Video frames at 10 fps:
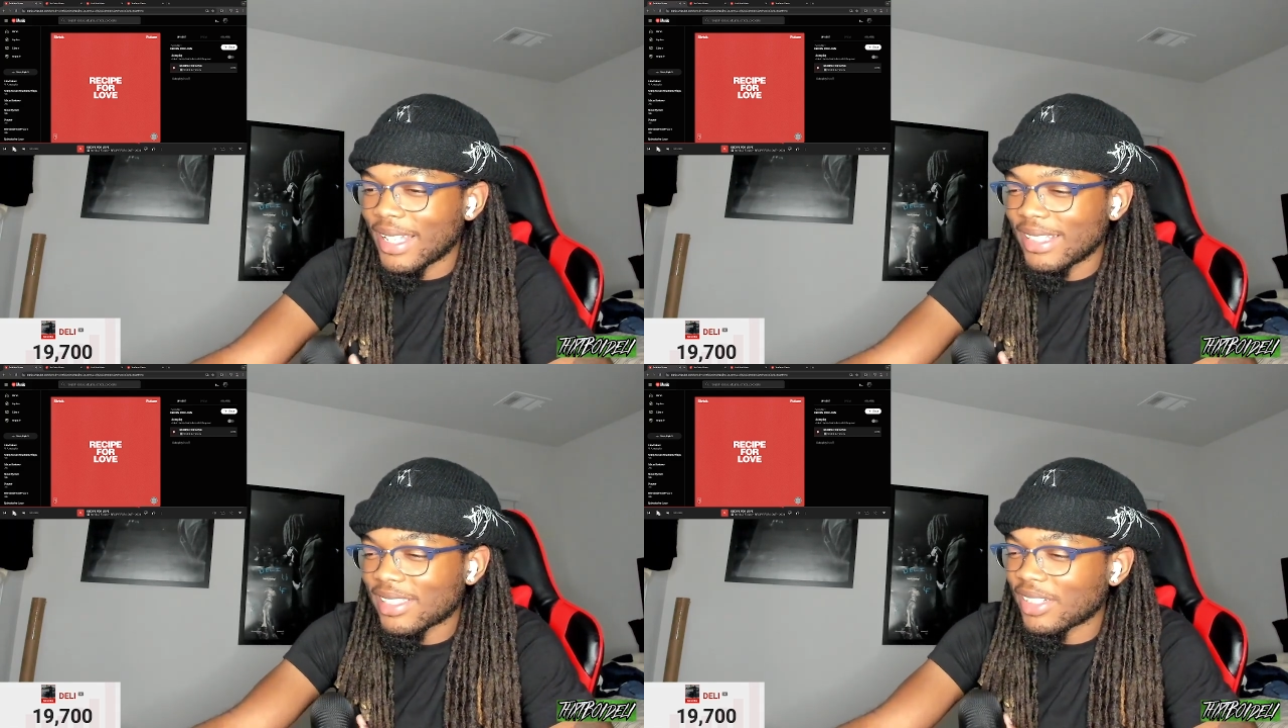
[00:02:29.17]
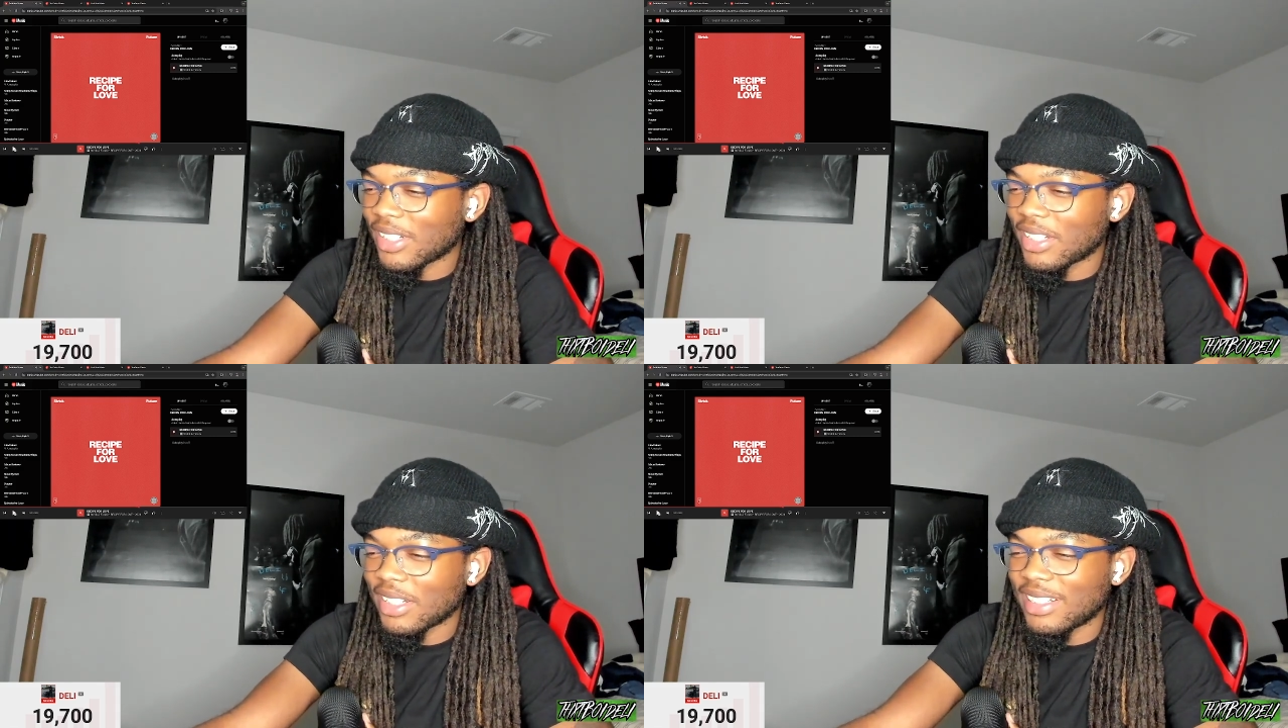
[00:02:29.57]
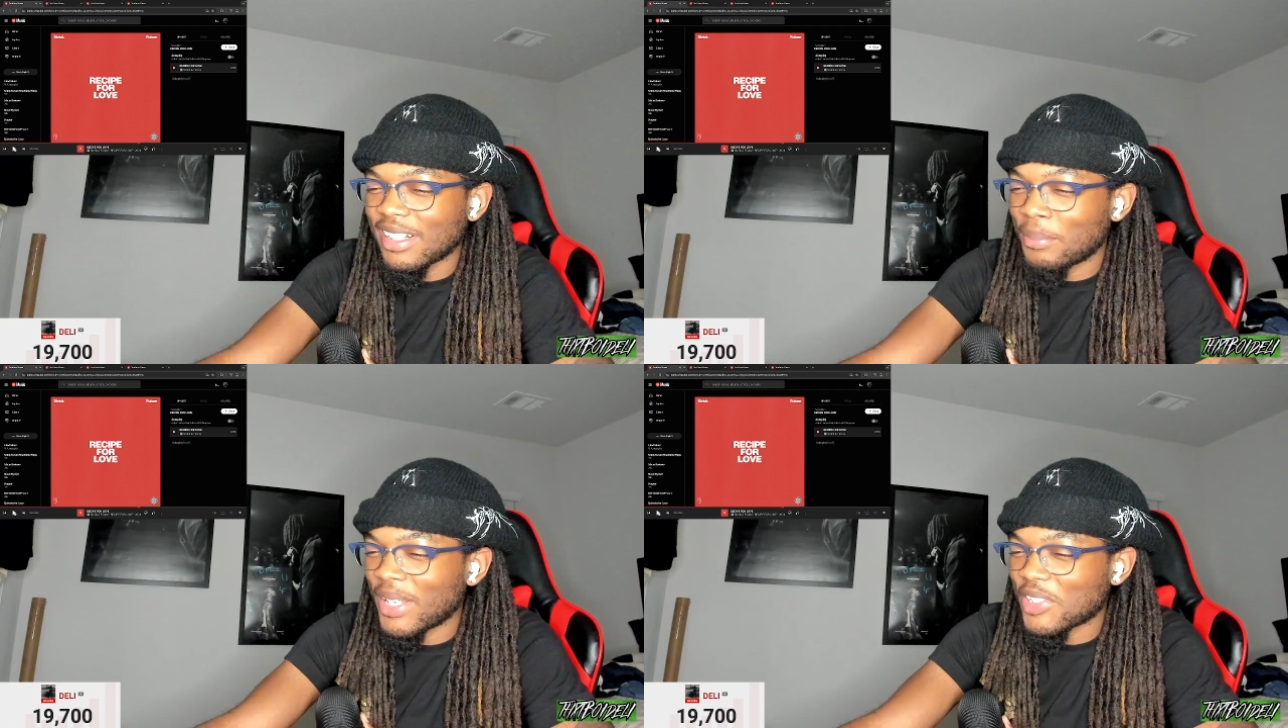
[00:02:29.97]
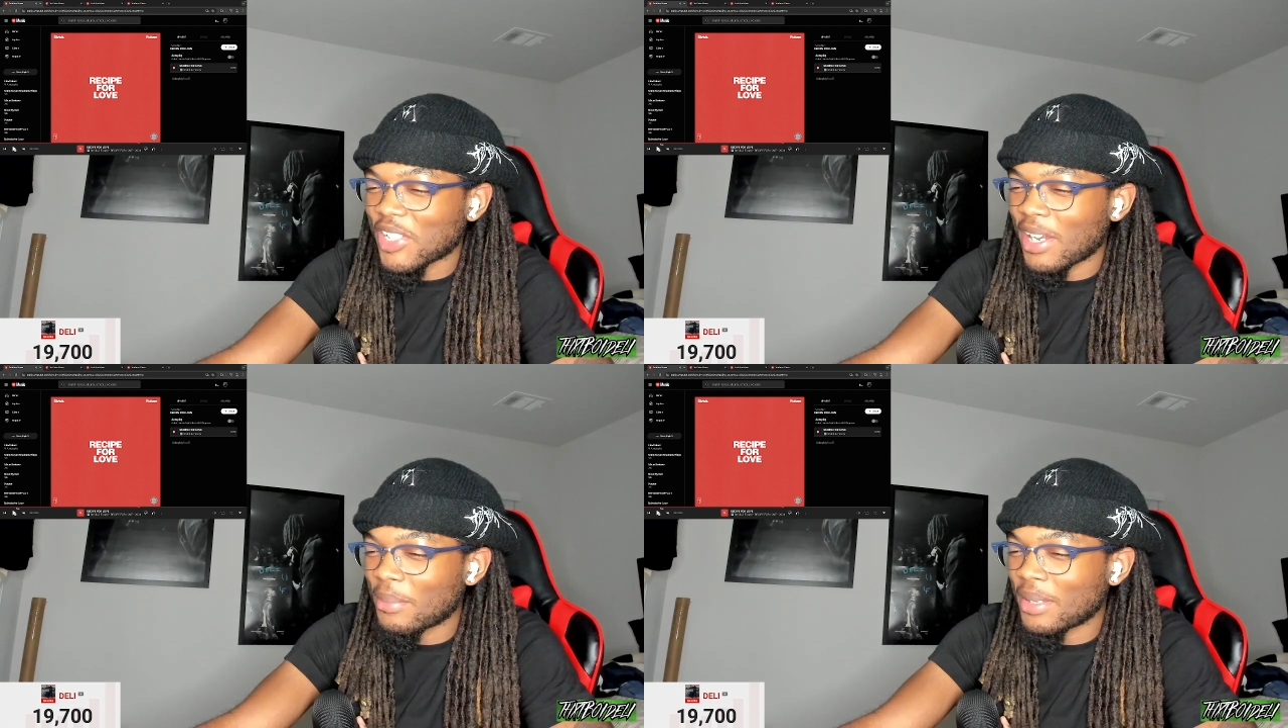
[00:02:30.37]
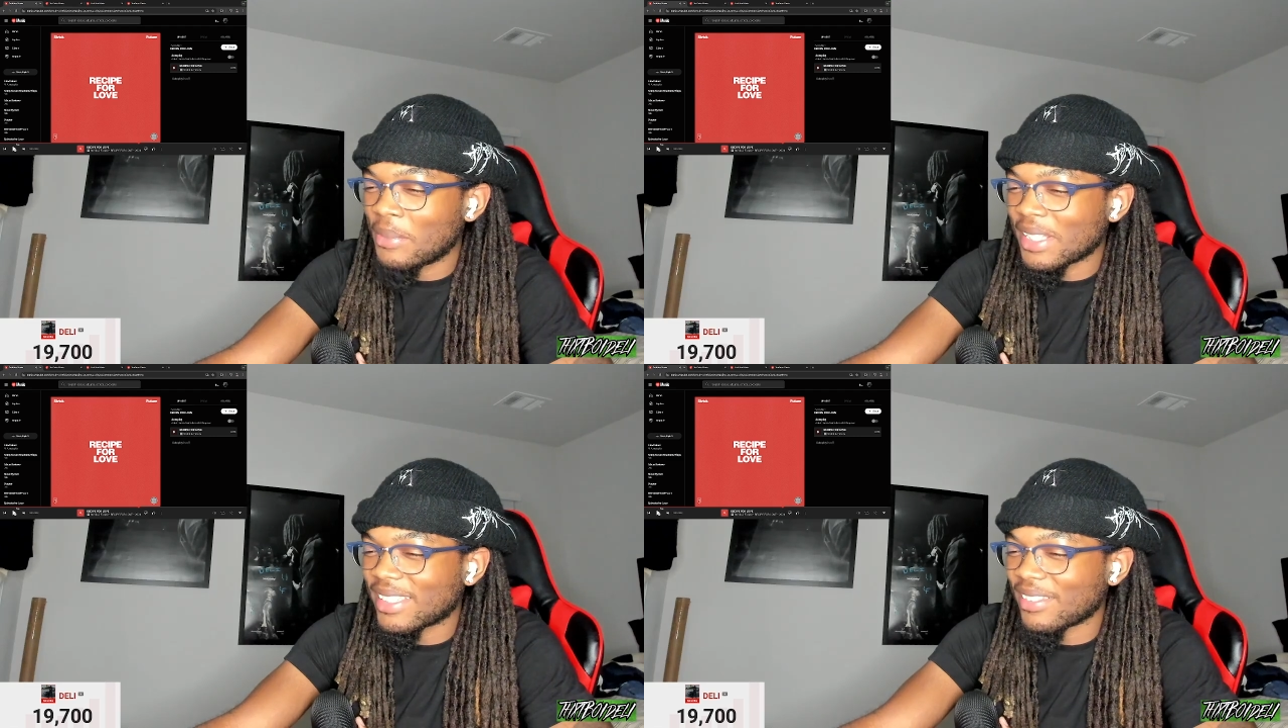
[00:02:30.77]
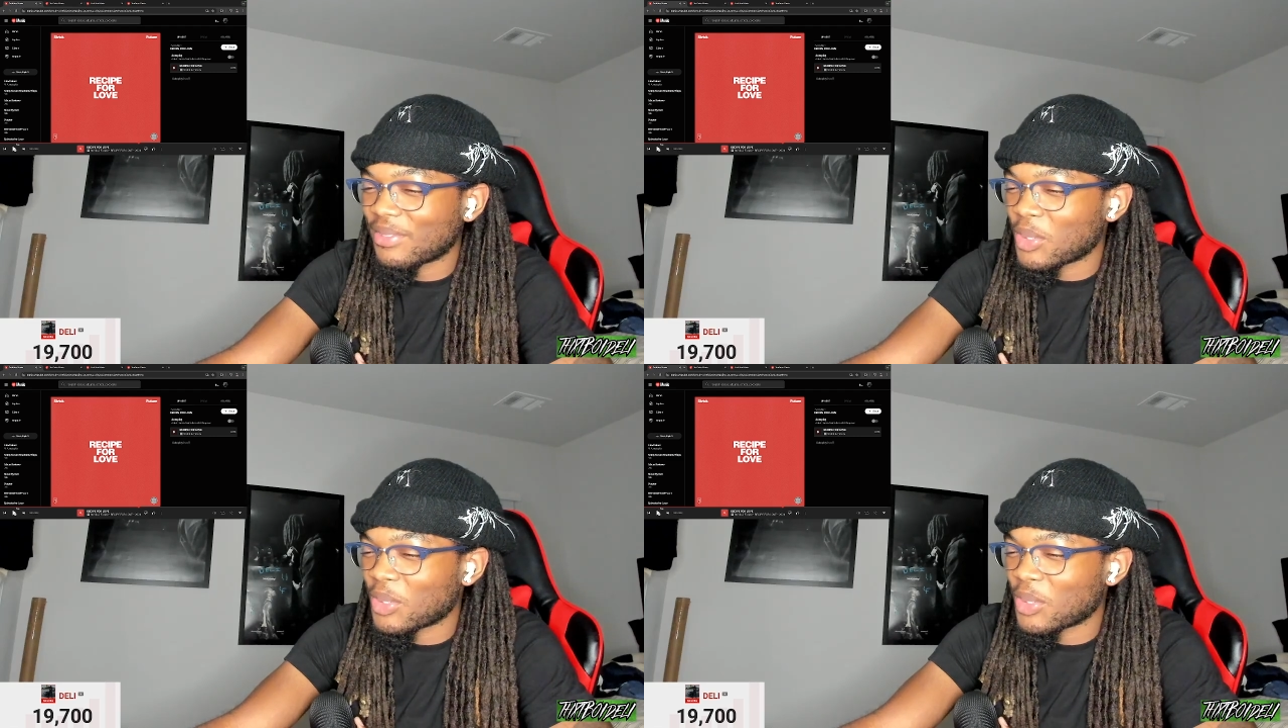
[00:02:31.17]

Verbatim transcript: Engineer could have did a better job at mixing